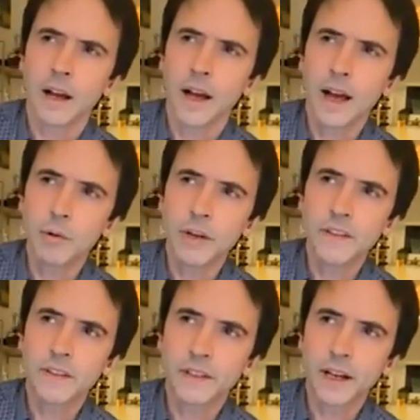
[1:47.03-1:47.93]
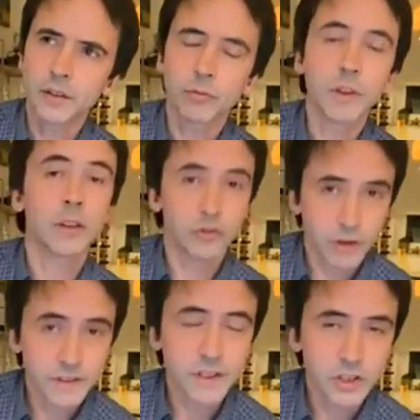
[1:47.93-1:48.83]
I will start with the
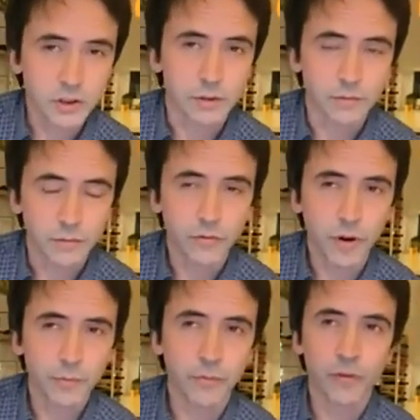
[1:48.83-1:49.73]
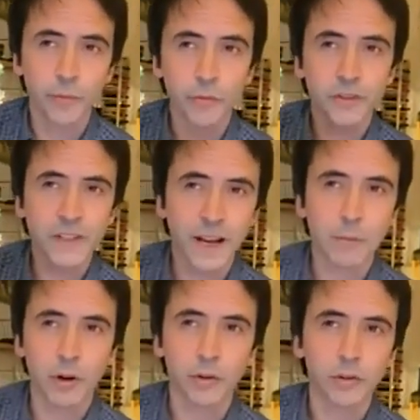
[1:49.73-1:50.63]
transition from the
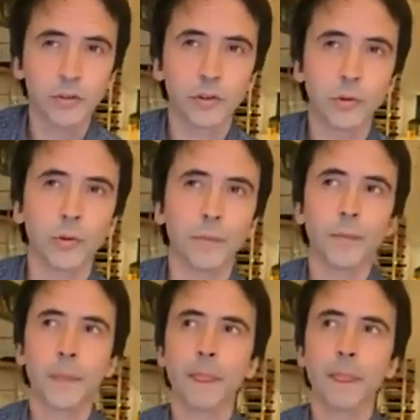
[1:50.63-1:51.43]
sarabande. So,